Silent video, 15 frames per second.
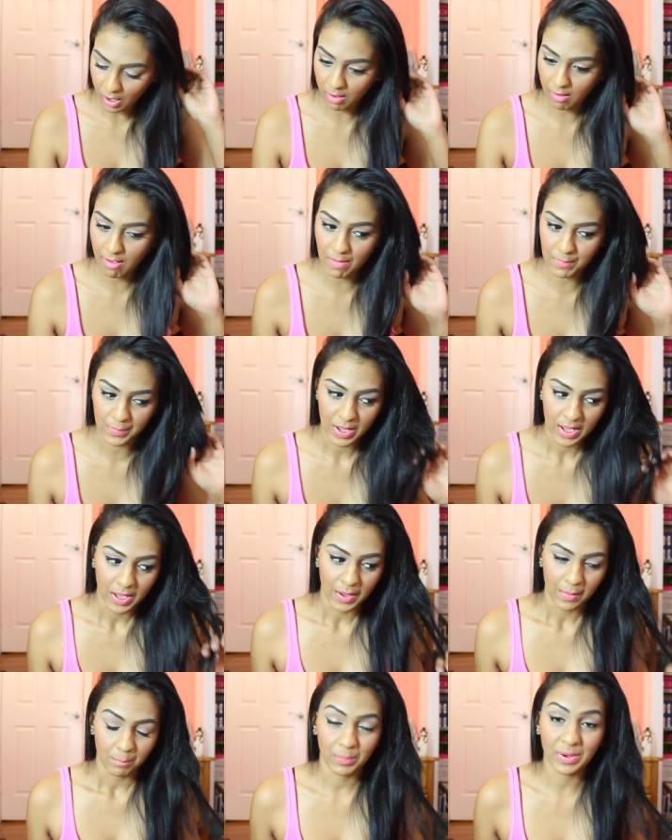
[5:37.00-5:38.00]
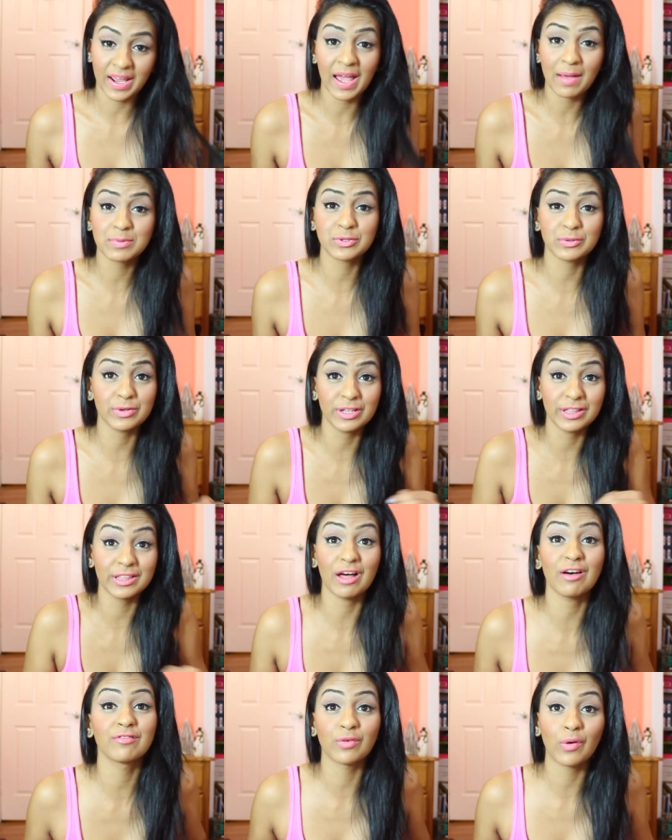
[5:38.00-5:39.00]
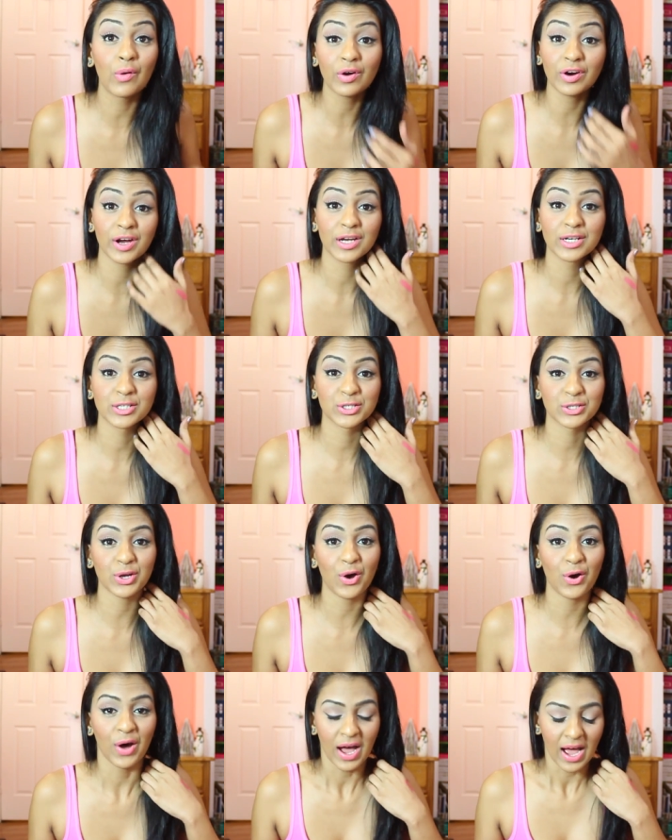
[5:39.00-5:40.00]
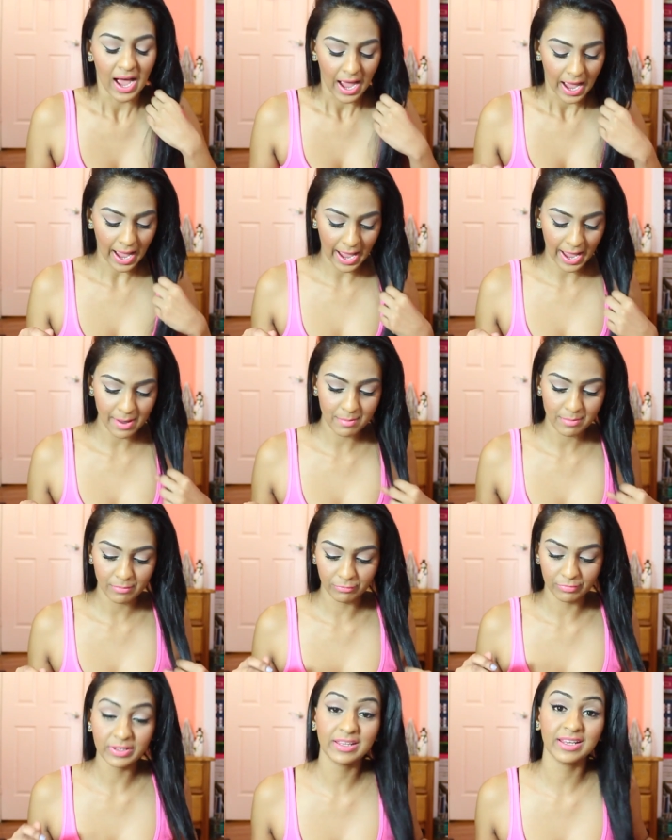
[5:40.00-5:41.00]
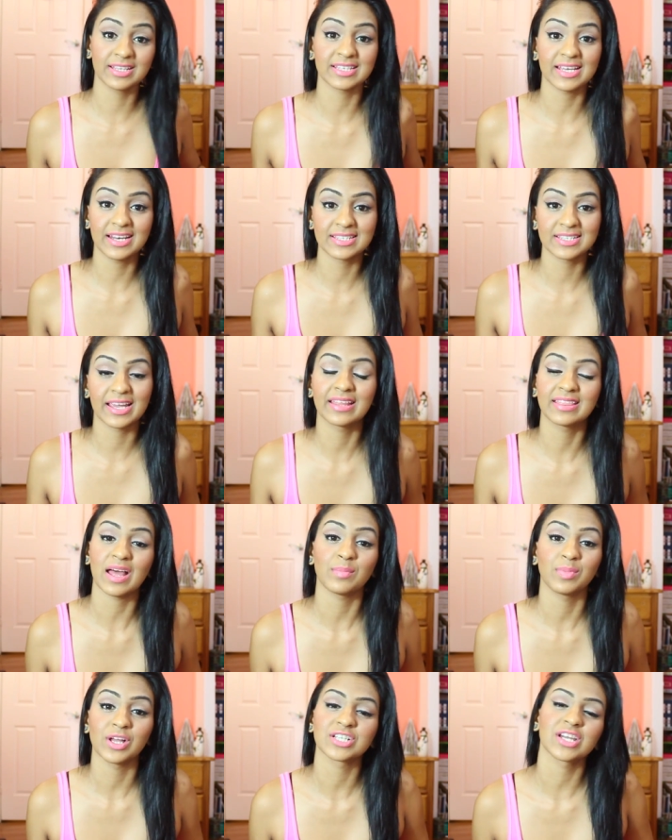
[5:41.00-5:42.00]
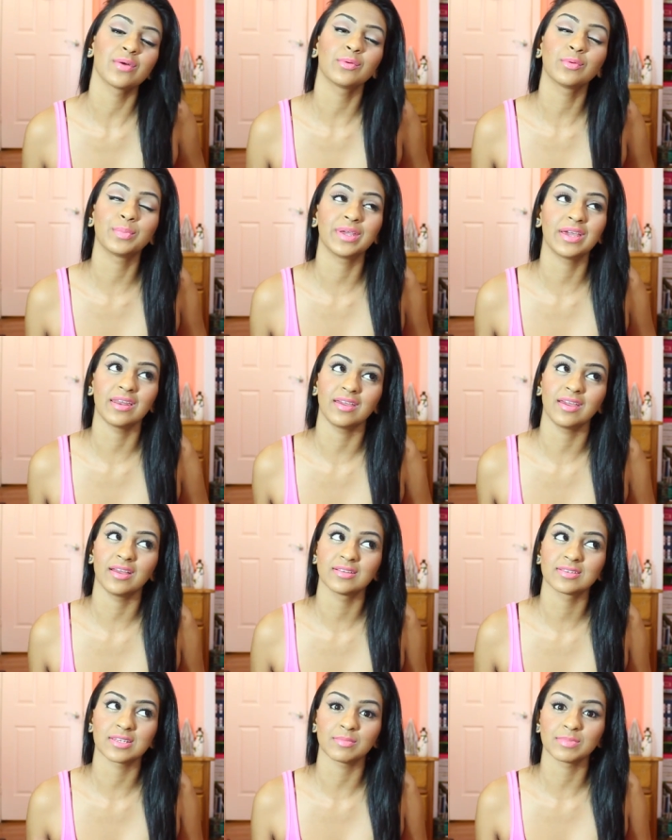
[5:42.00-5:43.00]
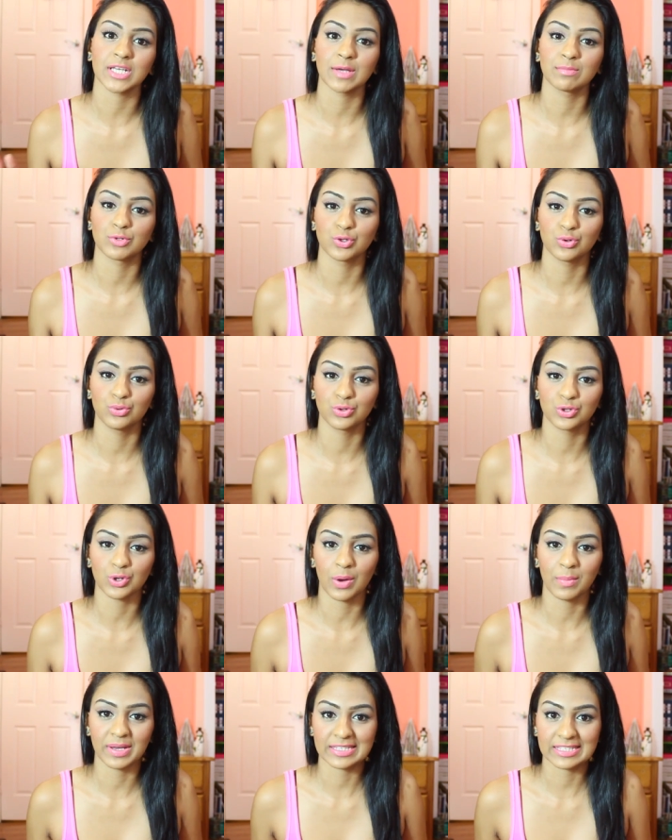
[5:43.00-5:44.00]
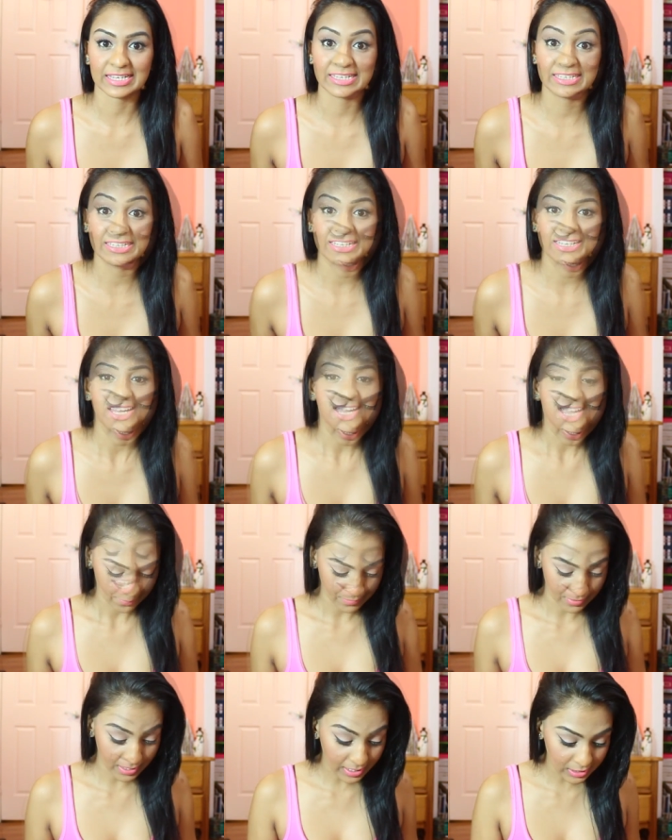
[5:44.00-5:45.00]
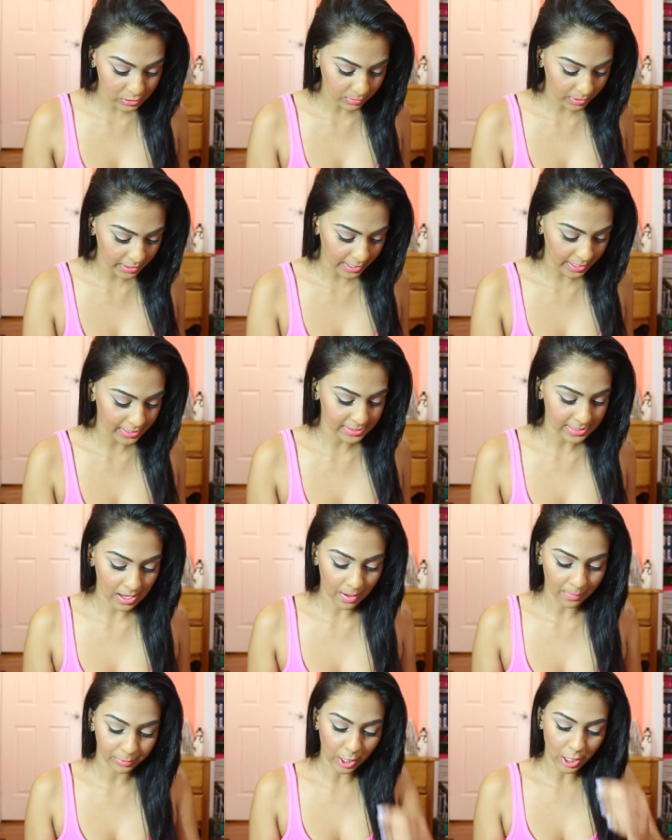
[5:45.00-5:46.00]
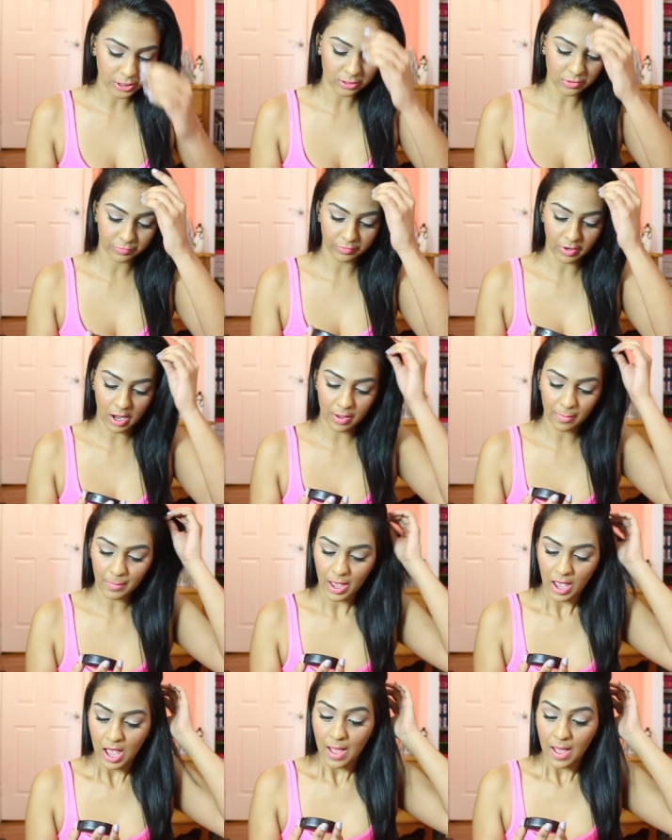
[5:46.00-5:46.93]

um, but I absolutely love orange, so I'm really excited to get that blush. I will be getting it sometime soon, so I'm excited. Um, the next one is a blush from